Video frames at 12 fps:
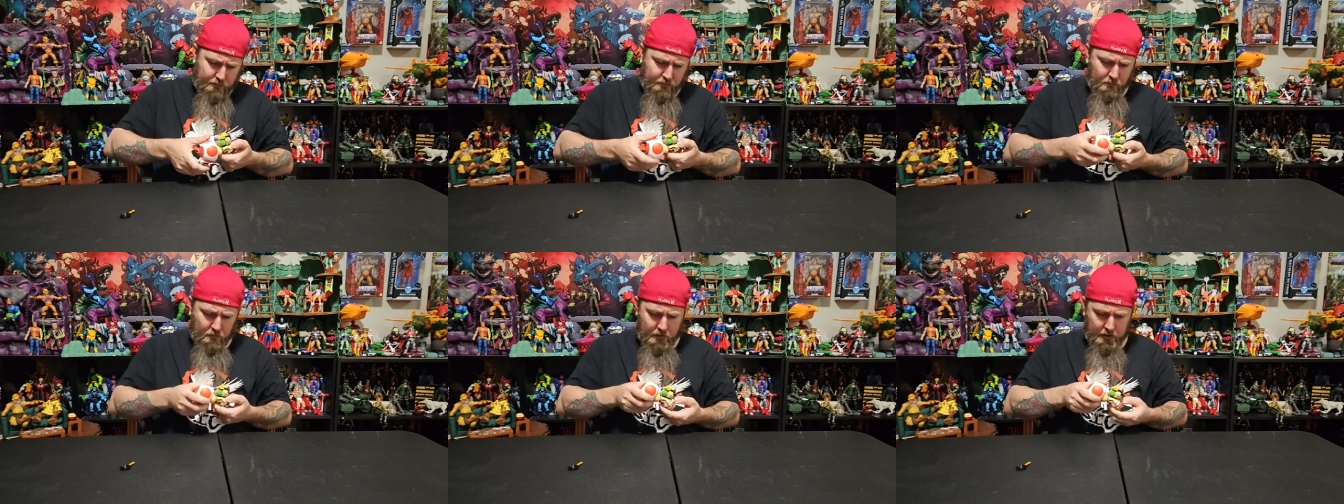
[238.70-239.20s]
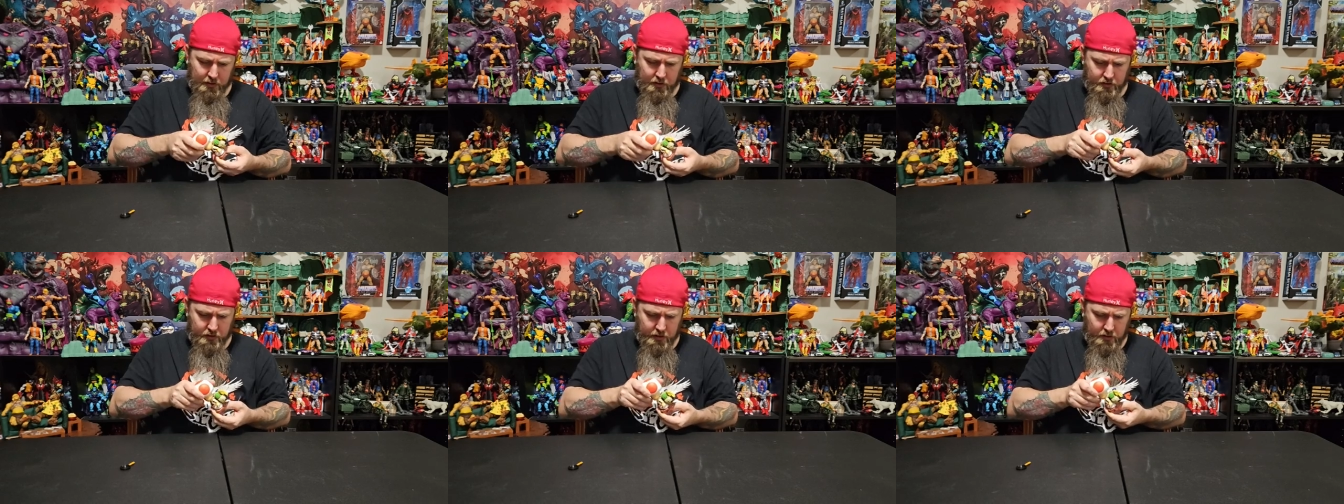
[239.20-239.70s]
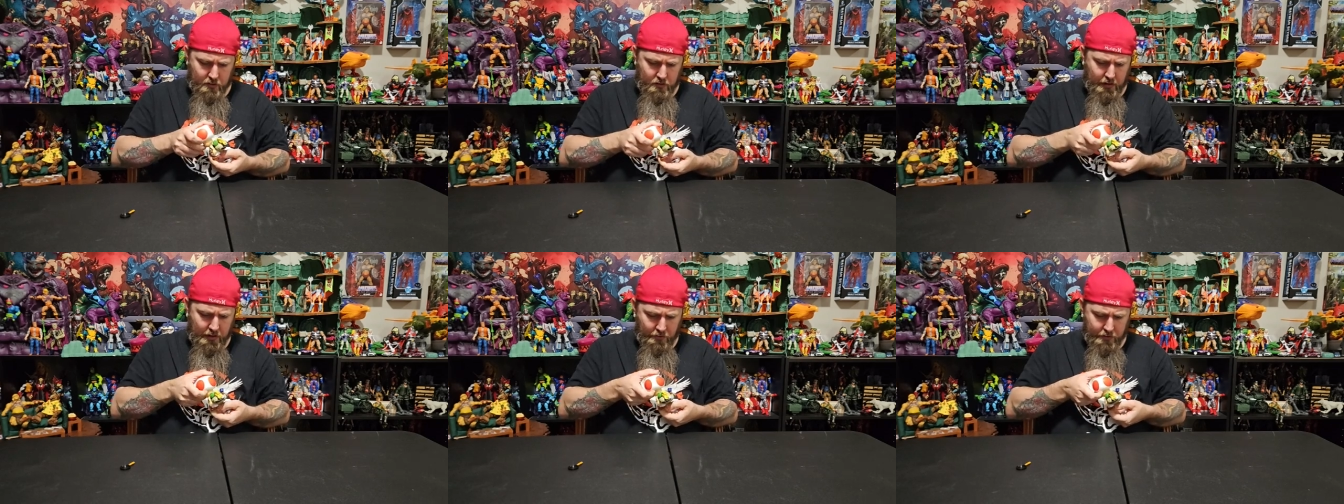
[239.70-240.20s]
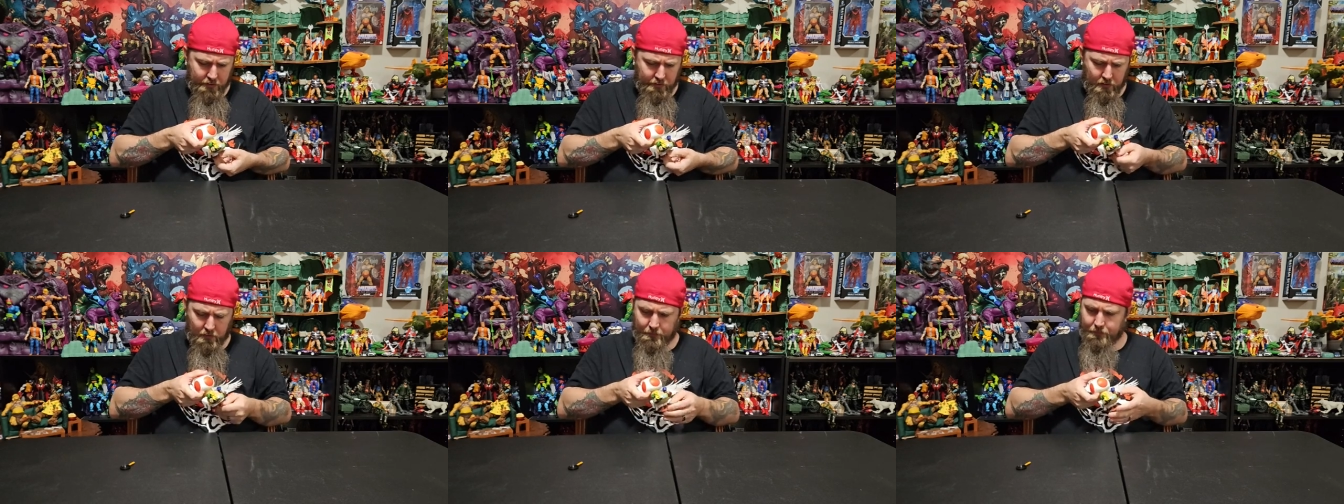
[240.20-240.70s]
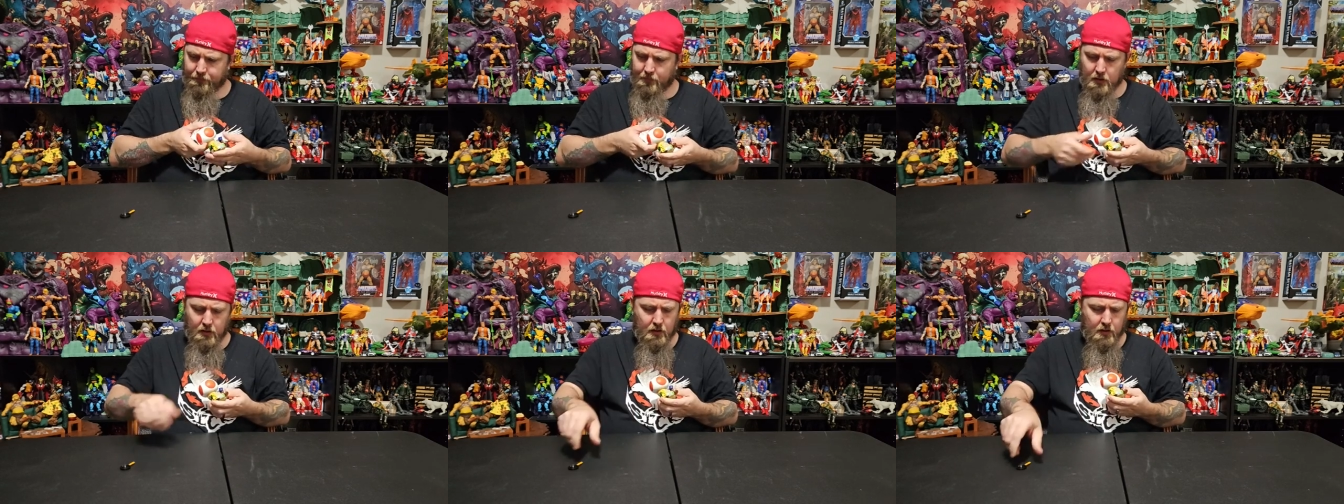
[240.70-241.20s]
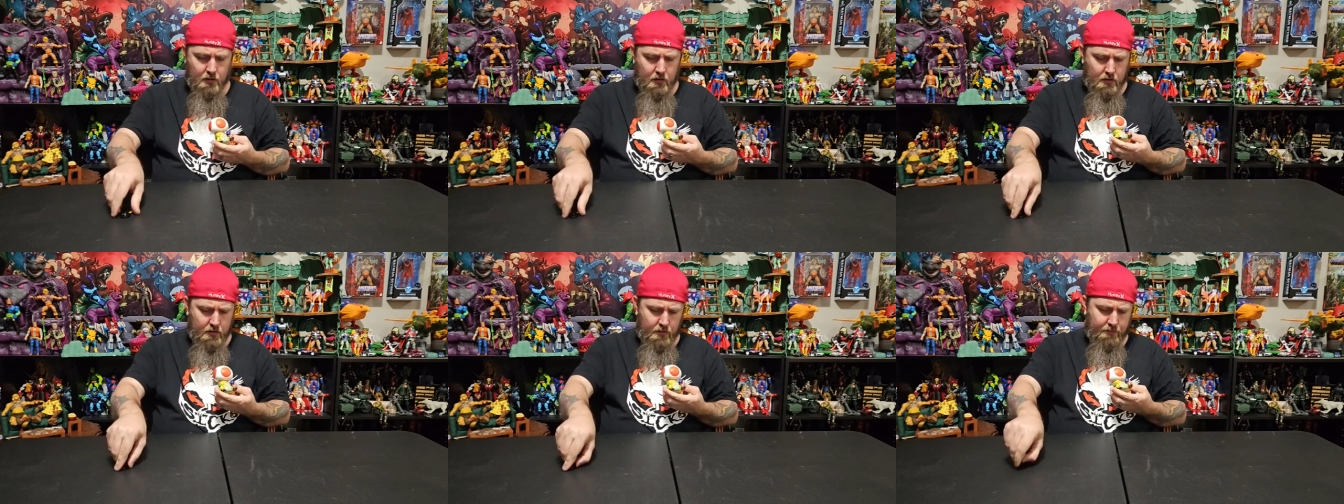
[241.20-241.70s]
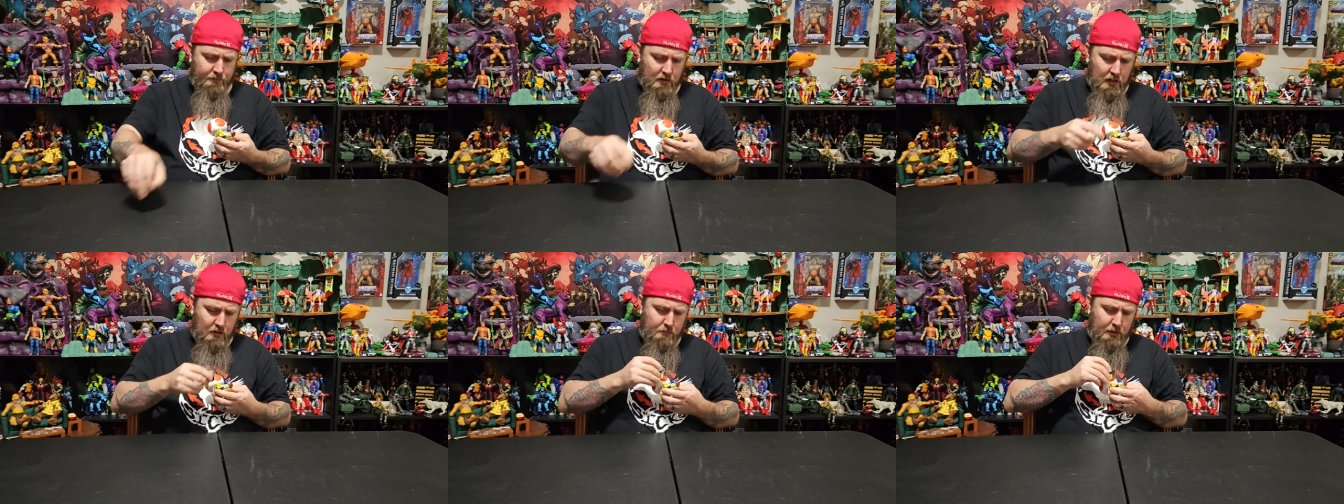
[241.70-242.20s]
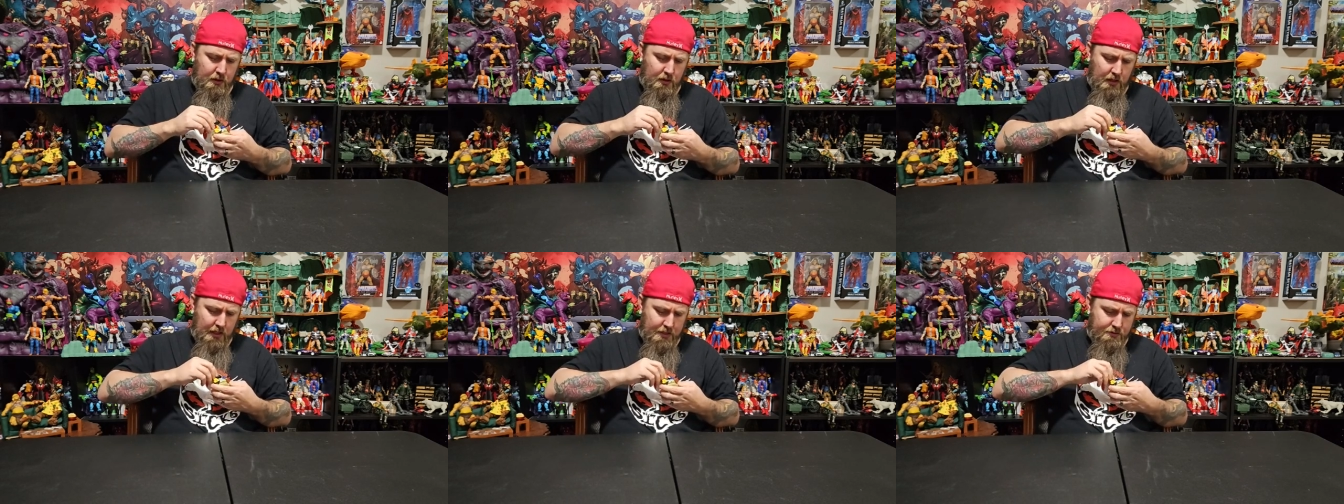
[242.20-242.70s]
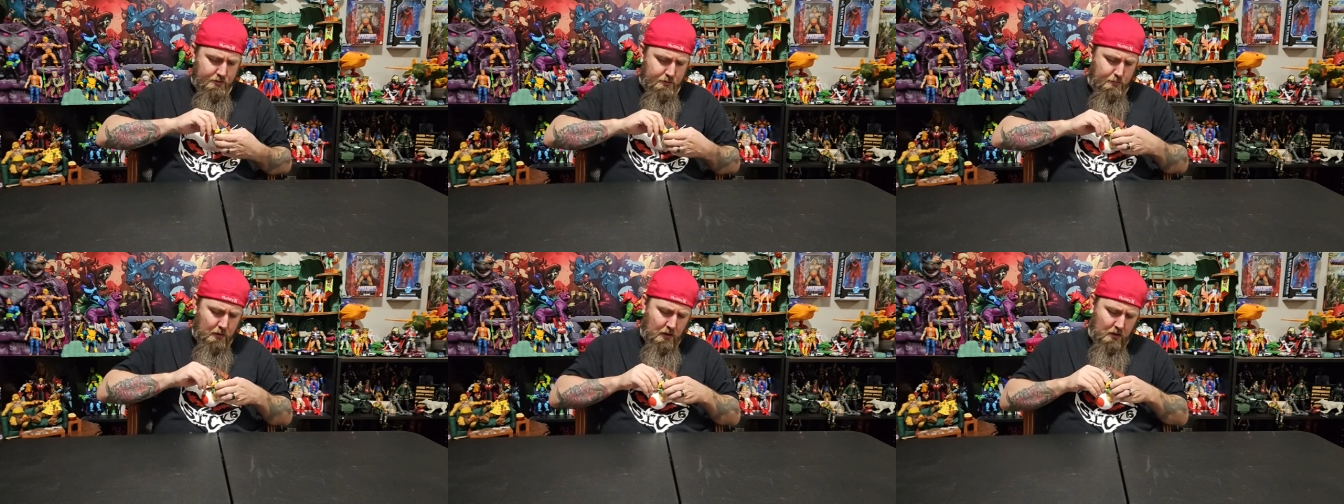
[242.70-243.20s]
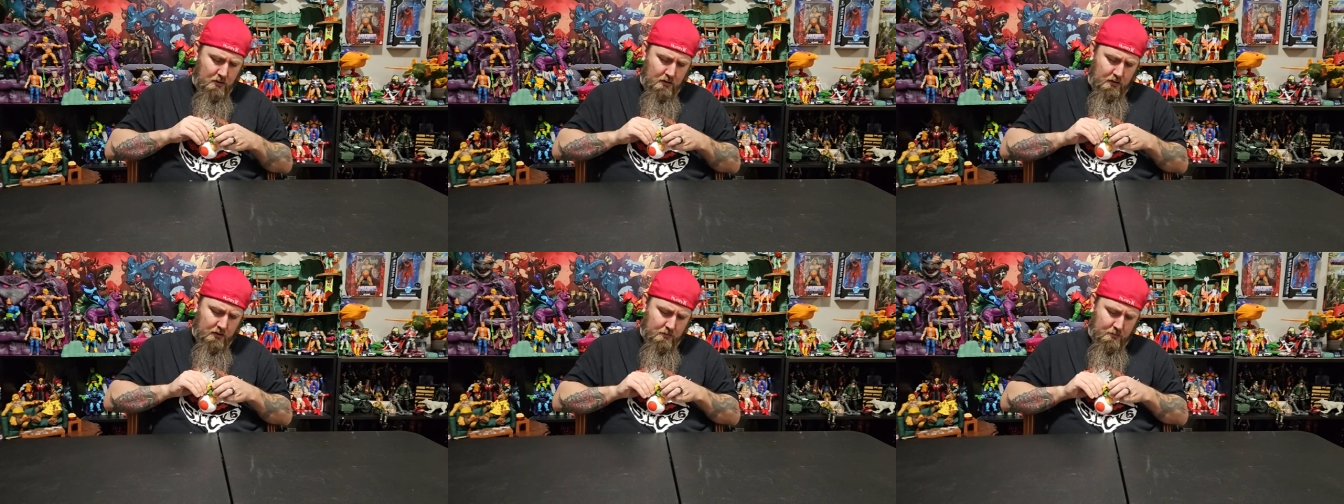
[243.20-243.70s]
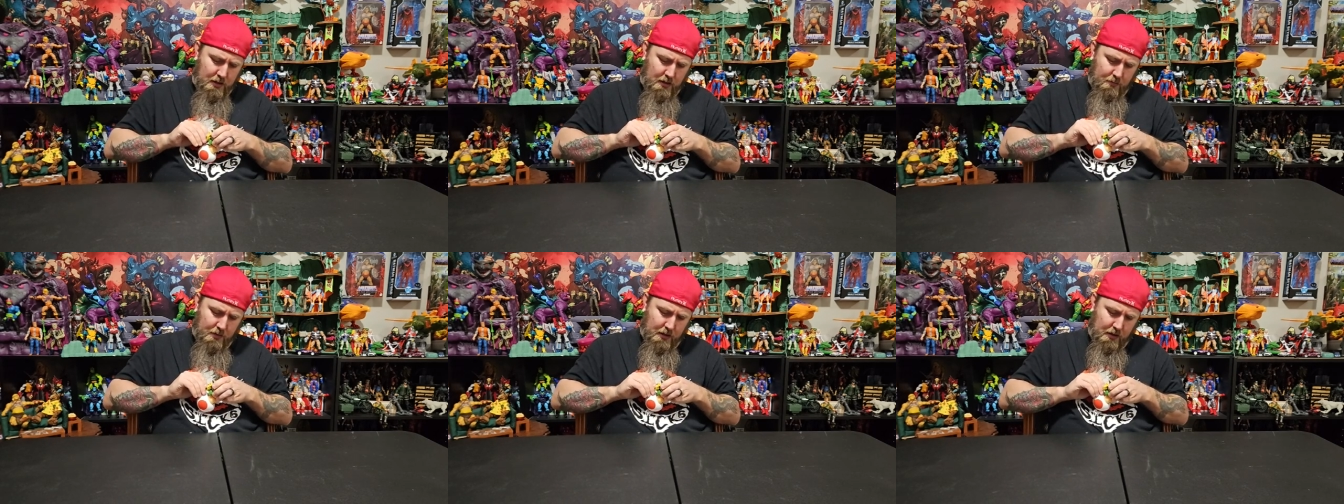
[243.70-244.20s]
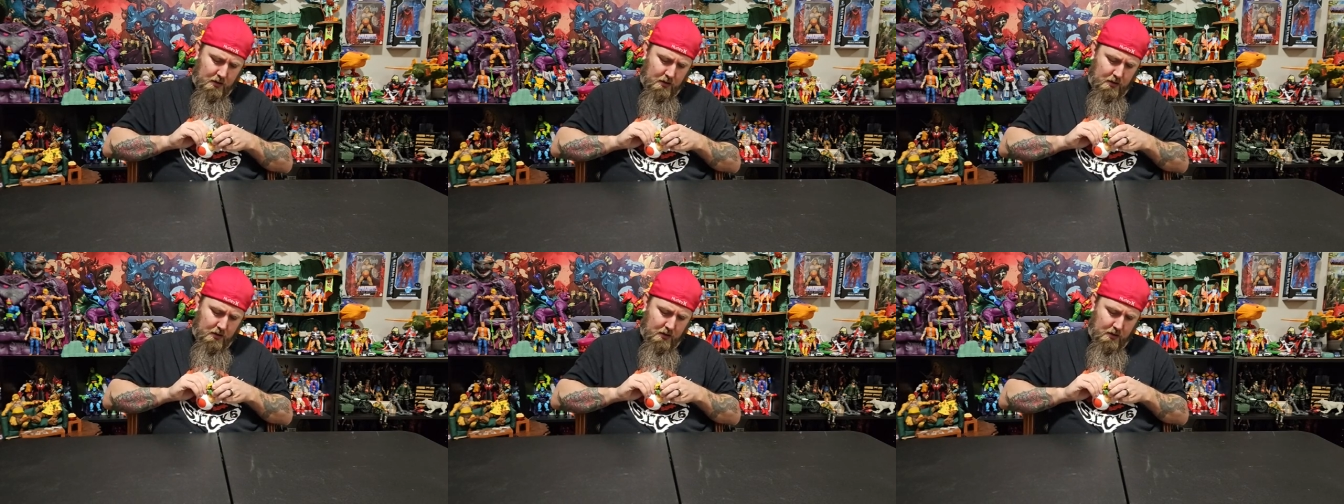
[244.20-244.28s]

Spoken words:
from what I can tell. However, the frying pan has a spot in the backpack.